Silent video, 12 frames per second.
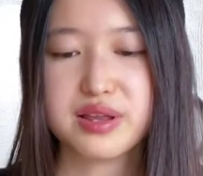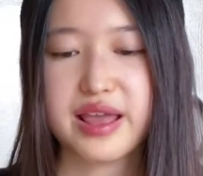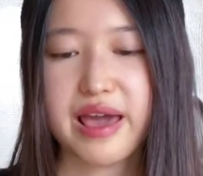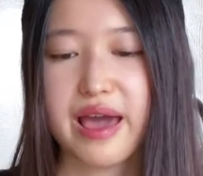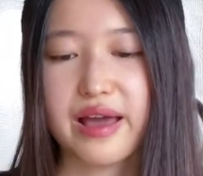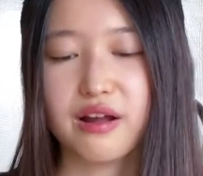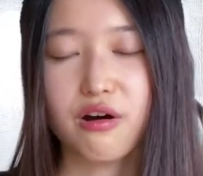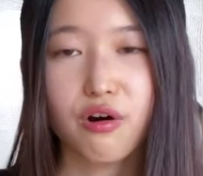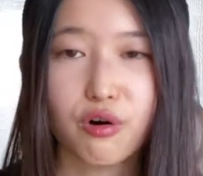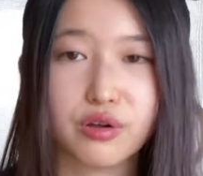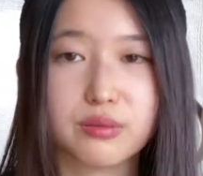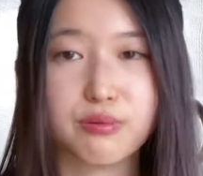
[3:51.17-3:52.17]
they had
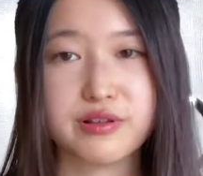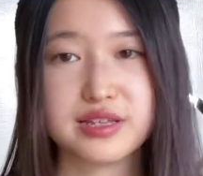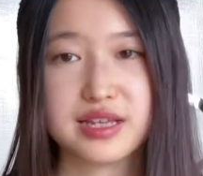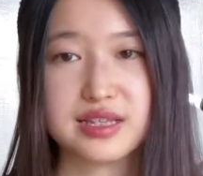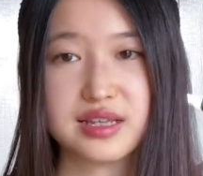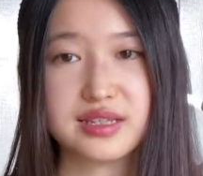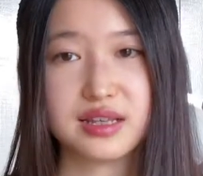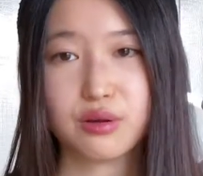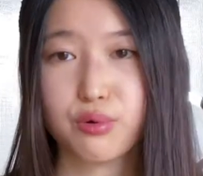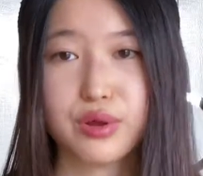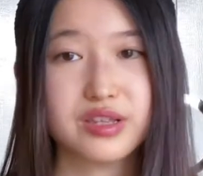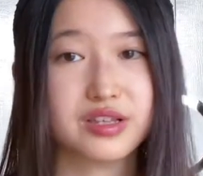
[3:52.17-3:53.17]
all the princesses and the
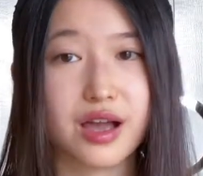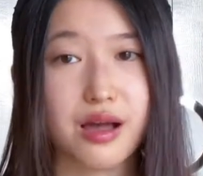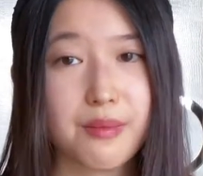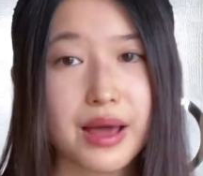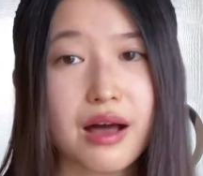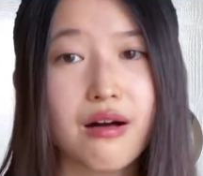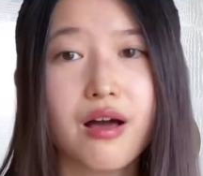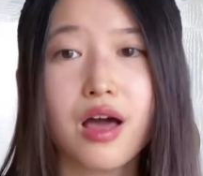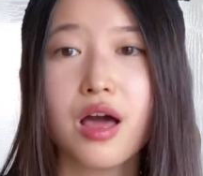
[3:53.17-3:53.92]
queens come out.